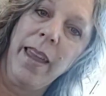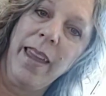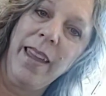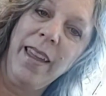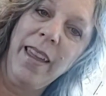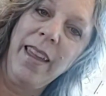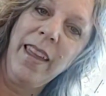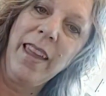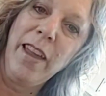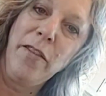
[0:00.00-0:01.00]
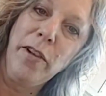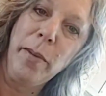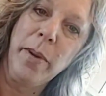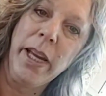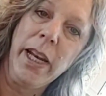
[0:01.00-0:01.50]
Hey
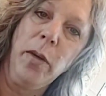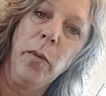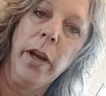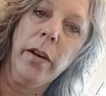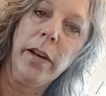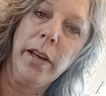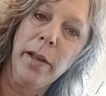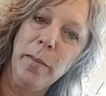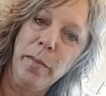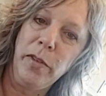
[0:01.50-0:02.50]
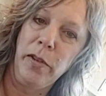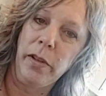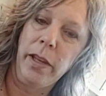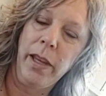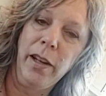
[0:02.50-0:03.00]
everybody, welcome
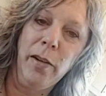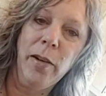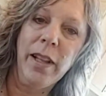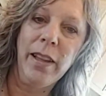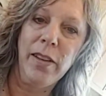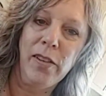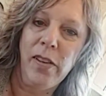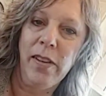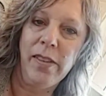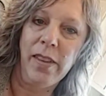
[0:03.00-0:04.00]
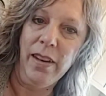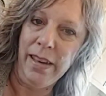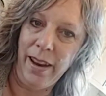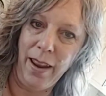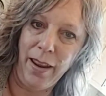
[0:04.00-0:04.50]
to Keto Alicious
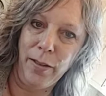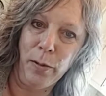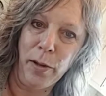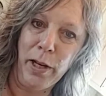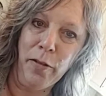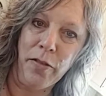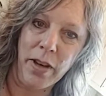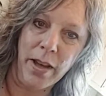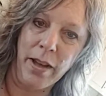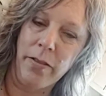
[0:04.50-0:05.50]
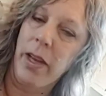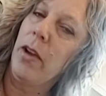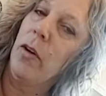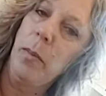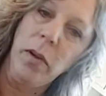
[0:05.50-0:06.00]
and day 25. I
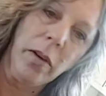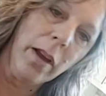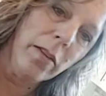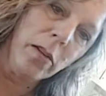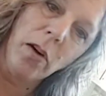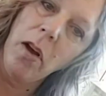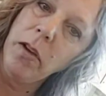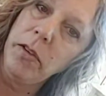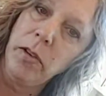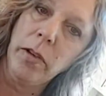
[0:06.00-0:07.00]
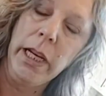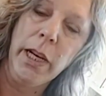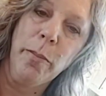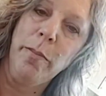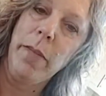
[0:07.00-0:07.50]
hope you guys are all
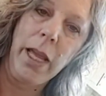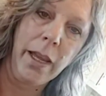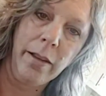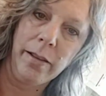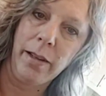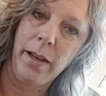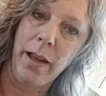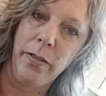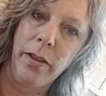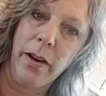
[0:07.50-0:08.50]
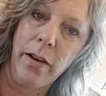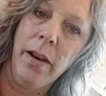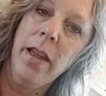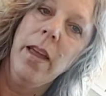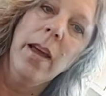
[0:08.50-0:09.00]
doing amazing out
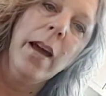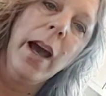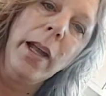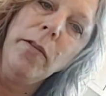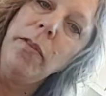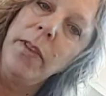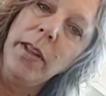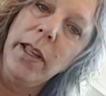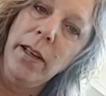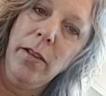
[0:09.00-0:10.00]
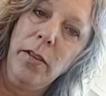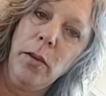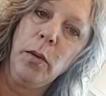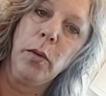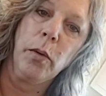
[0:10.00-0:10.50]
there. I'm feeling
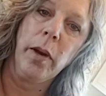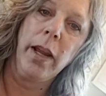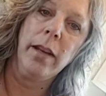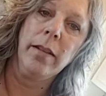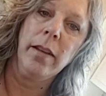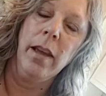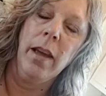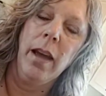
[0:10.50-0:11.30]
so great.